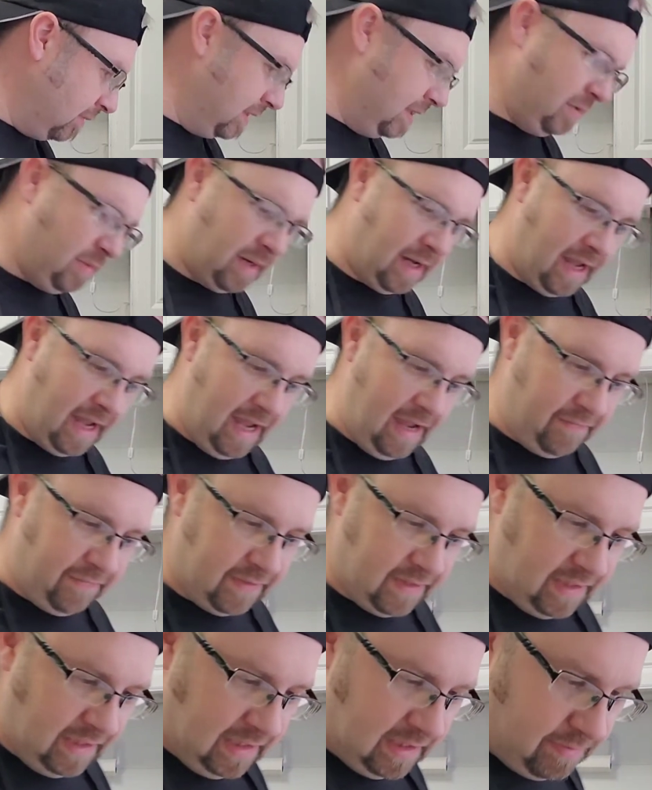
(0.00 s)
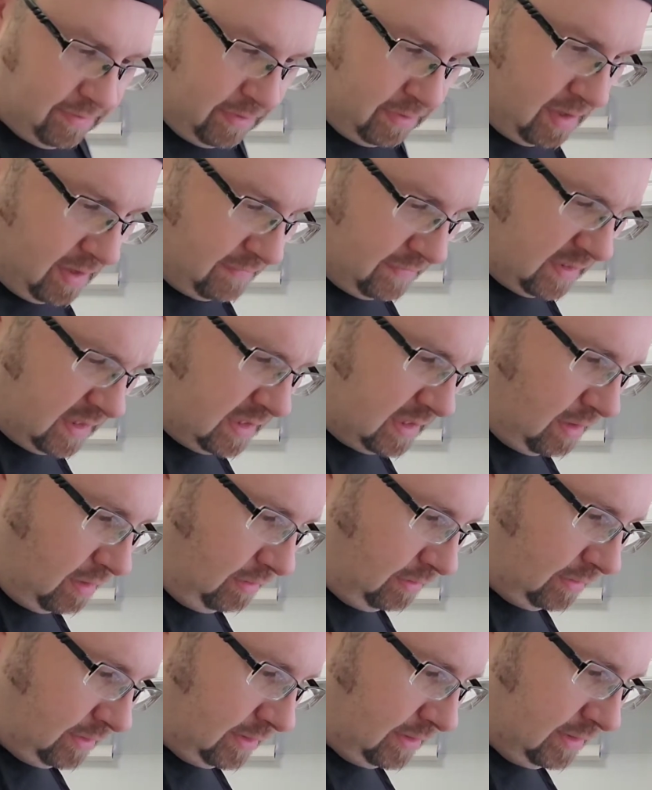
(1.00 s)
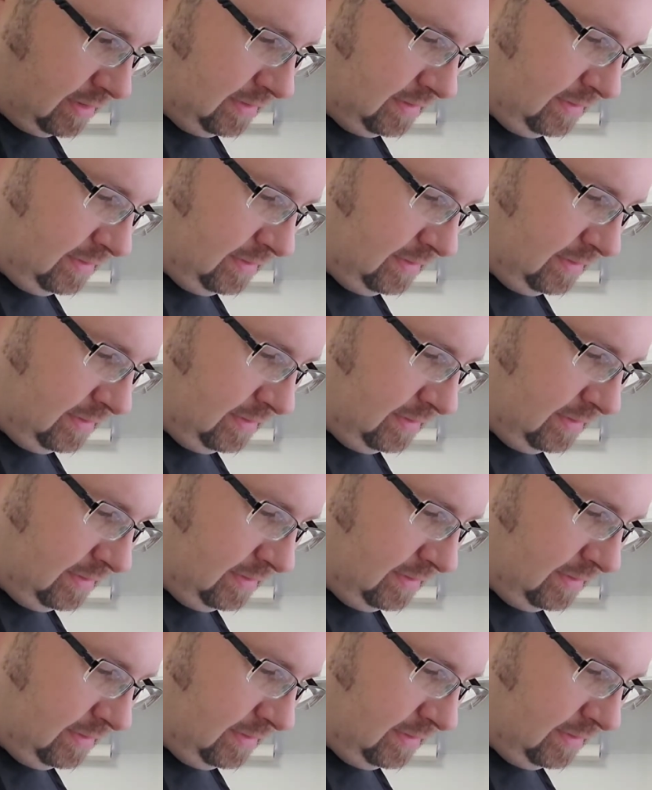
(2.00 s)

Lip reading: We're doing 1/2 teaspoon of salt.